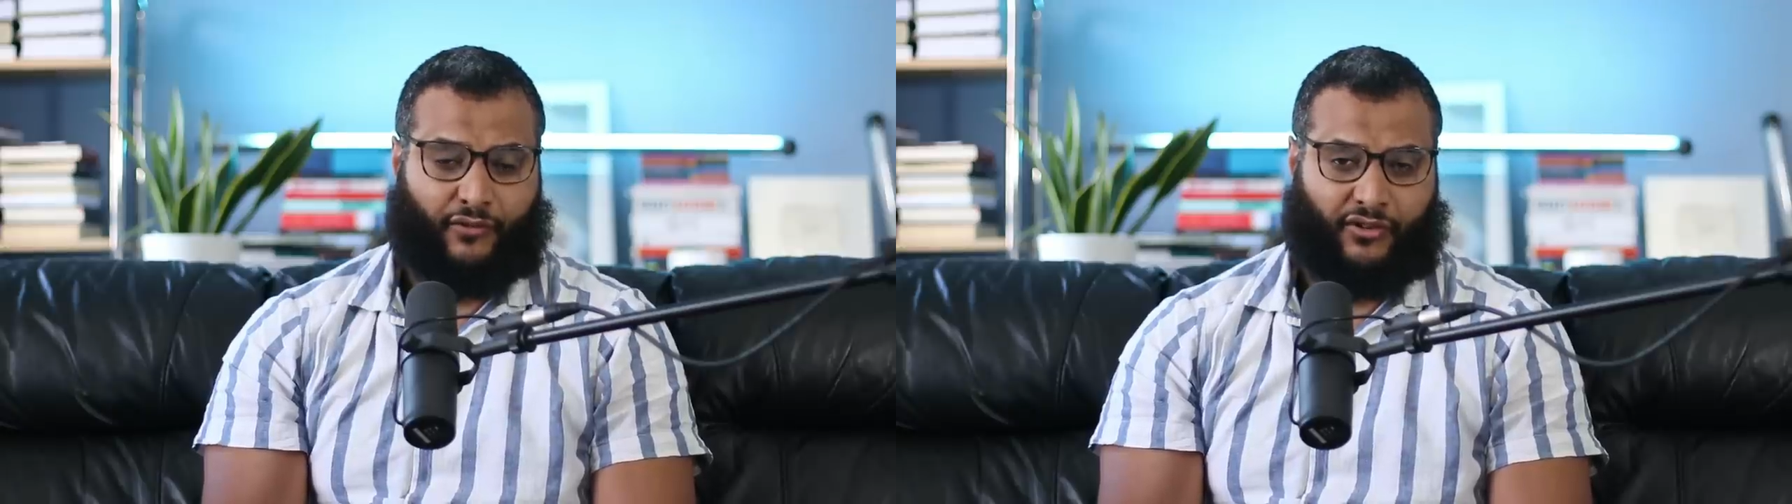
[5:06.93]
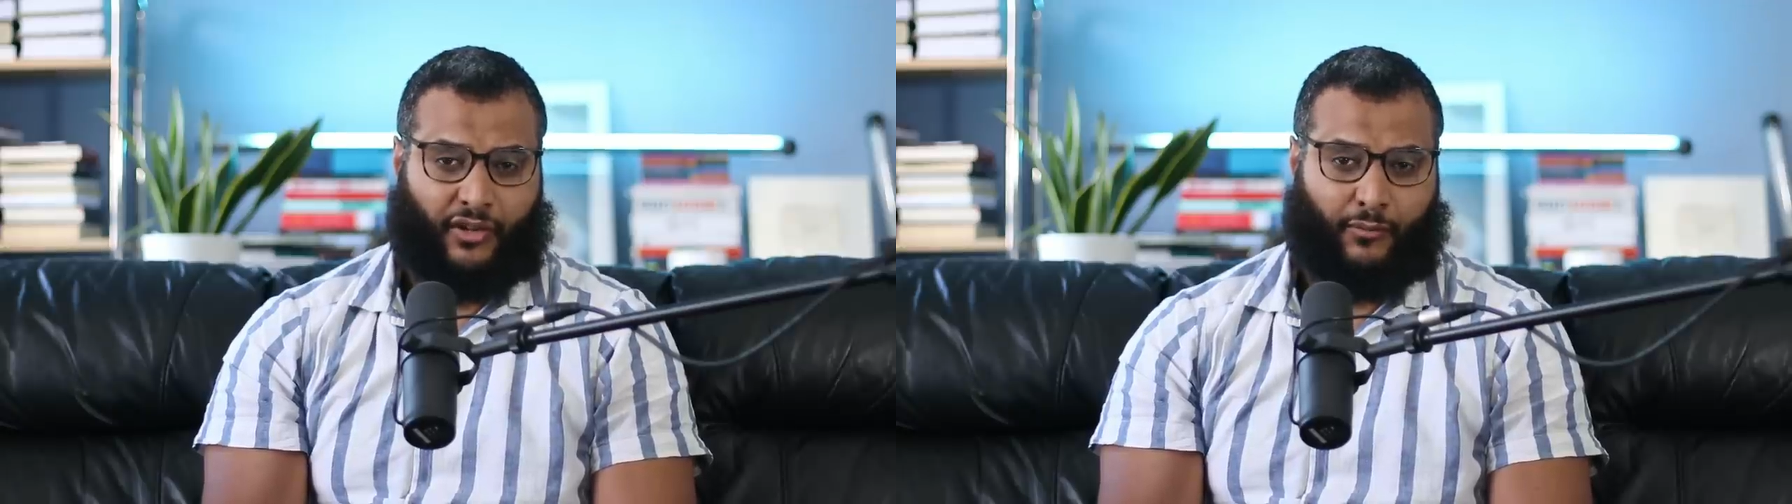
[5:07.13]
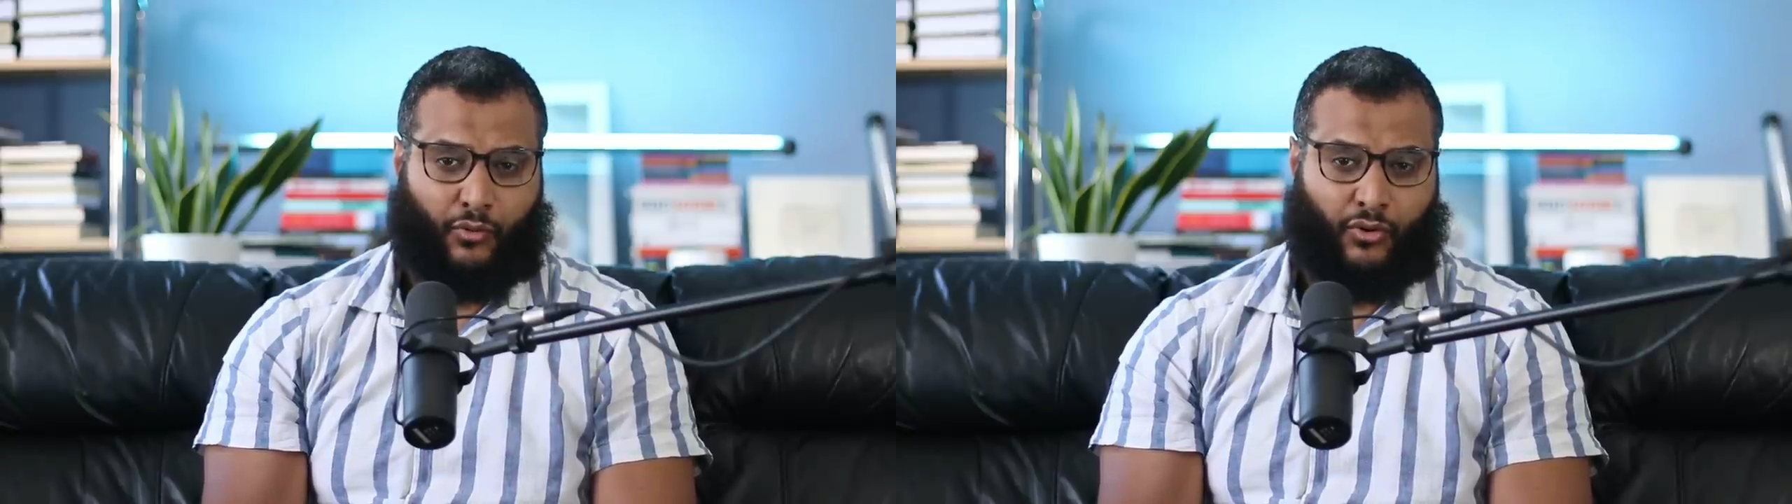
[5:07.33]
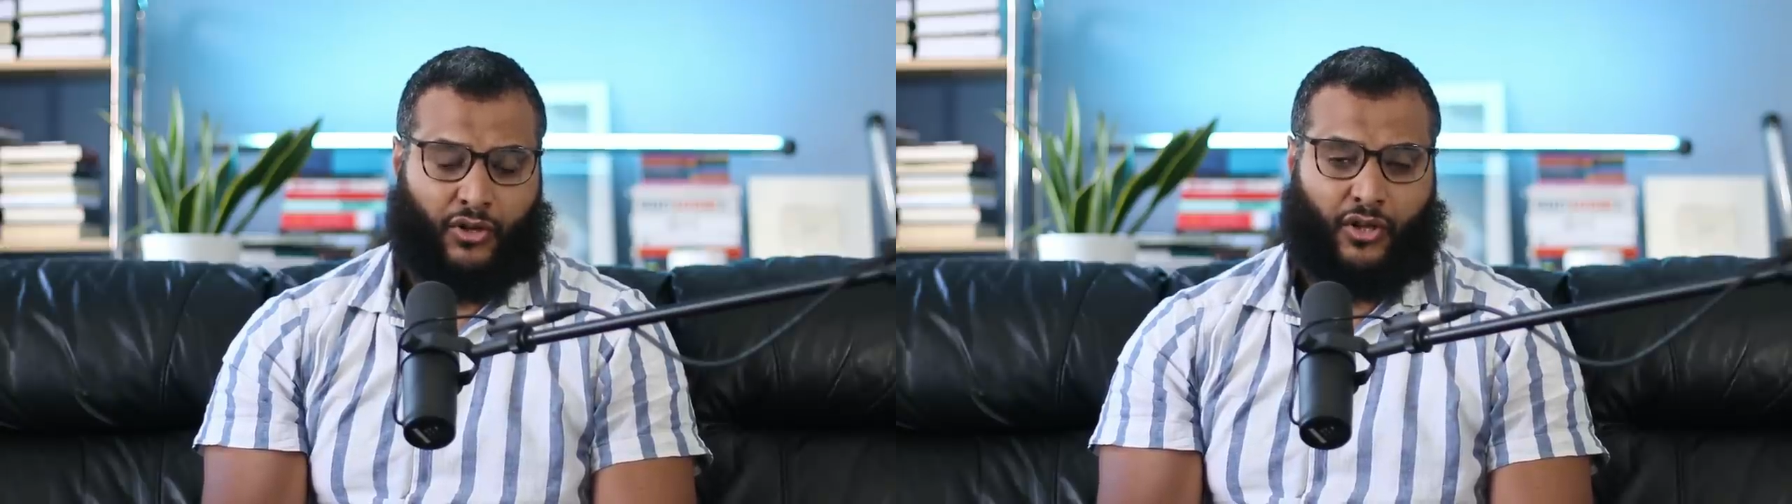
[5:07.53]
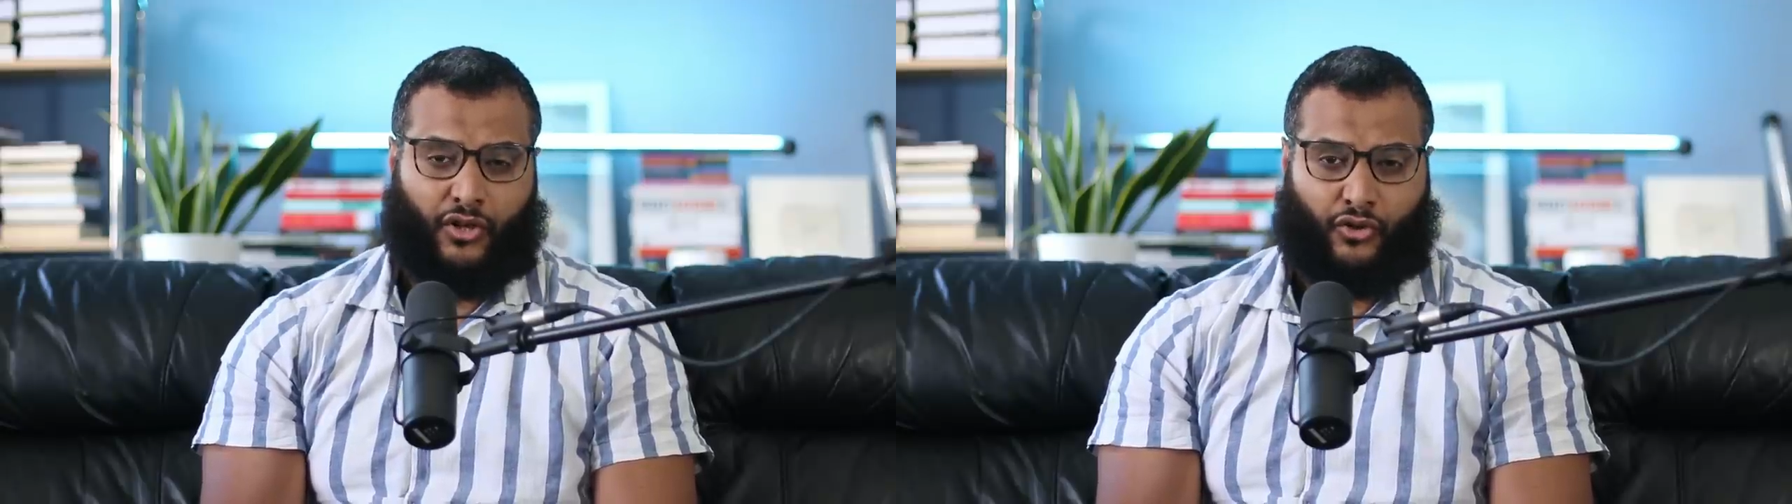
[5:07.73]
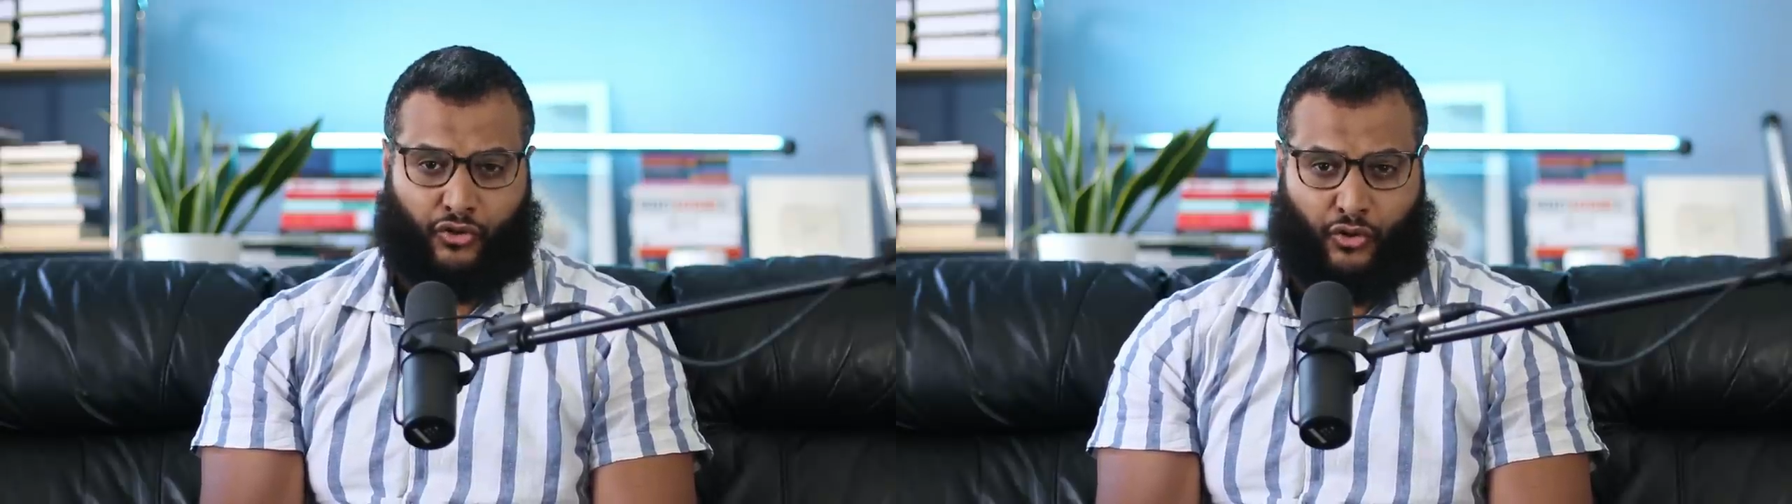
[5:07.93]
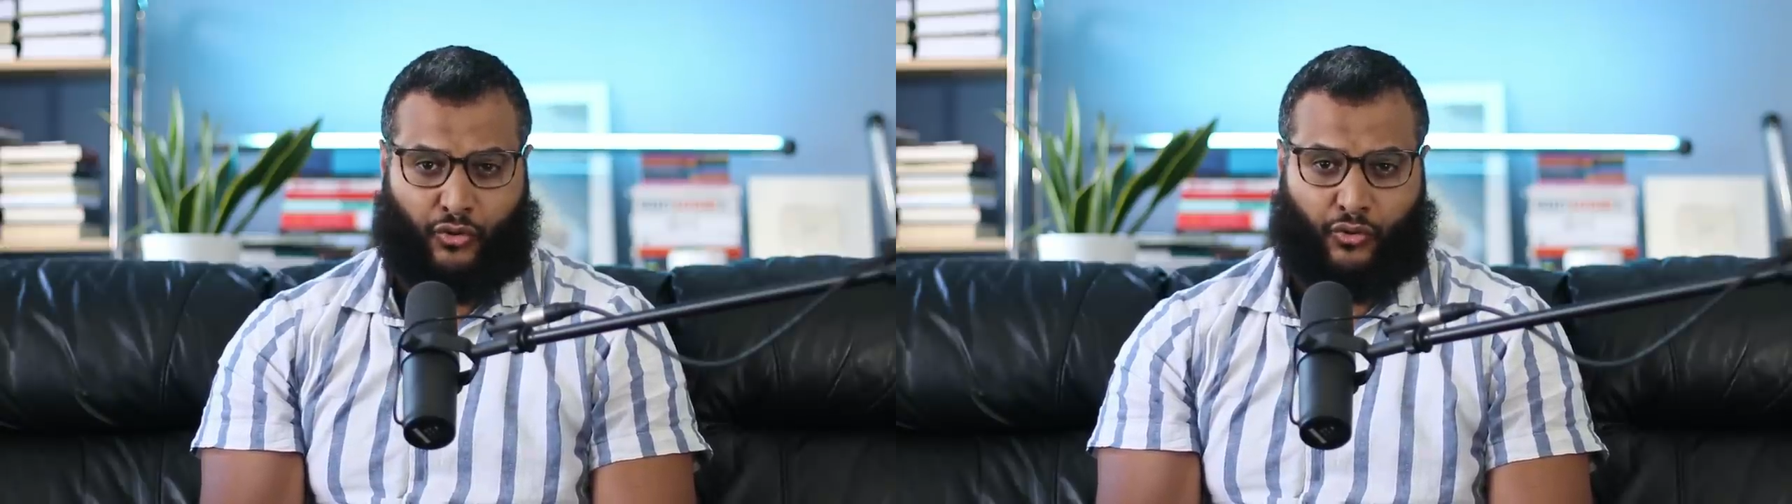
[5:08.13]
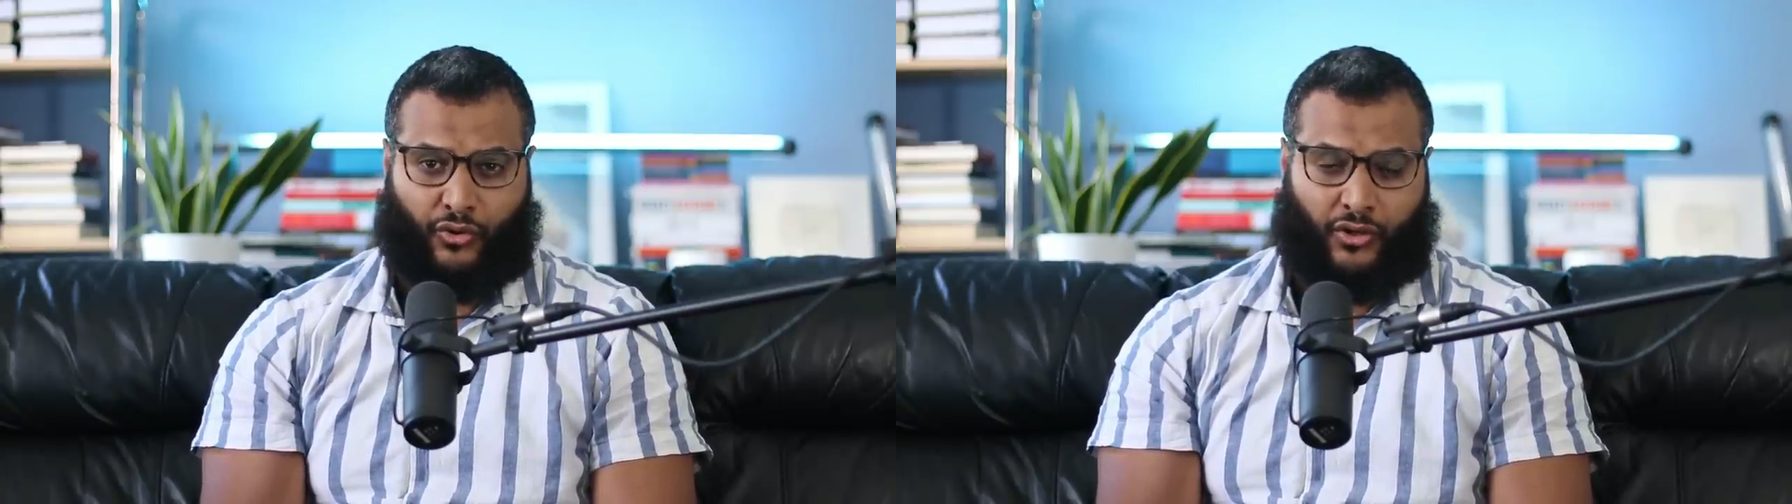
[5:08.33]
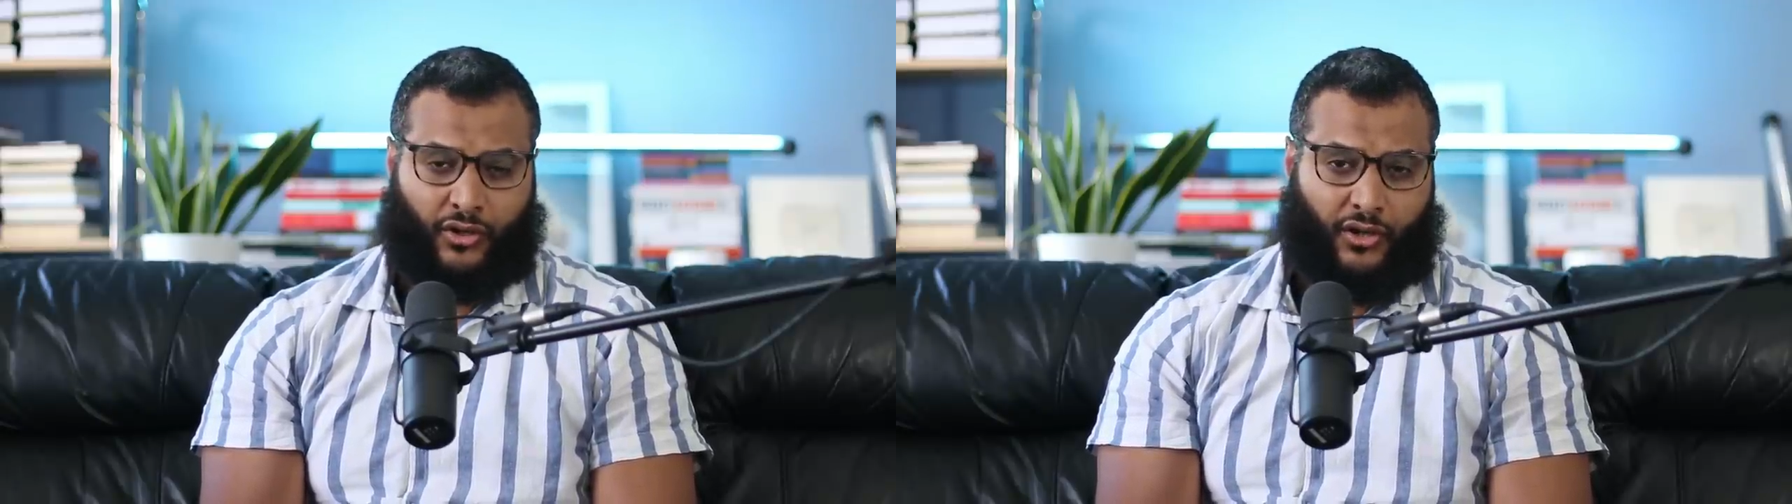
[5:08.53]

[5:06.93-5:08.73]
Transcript: for example, to